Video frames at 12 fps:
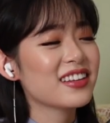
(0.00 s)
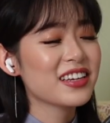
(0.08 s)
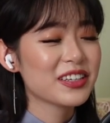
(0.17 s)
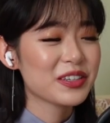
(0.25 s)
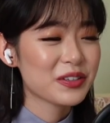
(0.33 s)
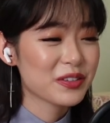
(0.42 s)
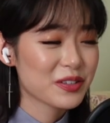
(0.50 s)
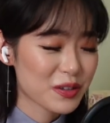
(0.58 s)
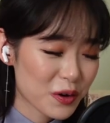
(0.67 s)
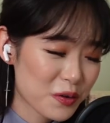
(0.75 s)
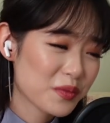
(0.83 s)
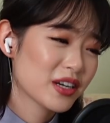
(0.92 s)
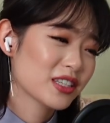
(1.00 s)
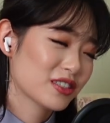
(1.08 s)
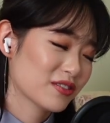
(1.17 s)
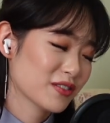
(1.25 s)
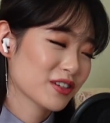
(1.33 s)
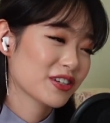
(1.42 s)
thank you so much
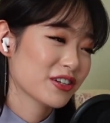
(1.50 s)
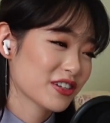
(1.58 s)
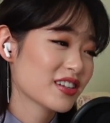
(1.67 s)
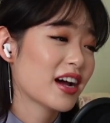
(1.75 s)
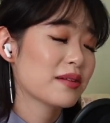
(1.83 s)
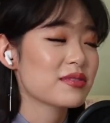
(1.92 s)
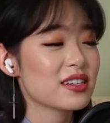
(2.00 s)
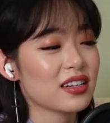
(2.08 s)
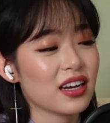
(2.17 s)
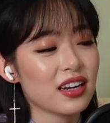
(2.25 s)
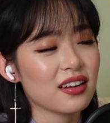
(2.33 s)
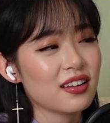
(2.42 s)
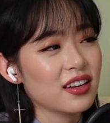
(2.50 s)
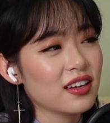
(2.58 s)
for your time today.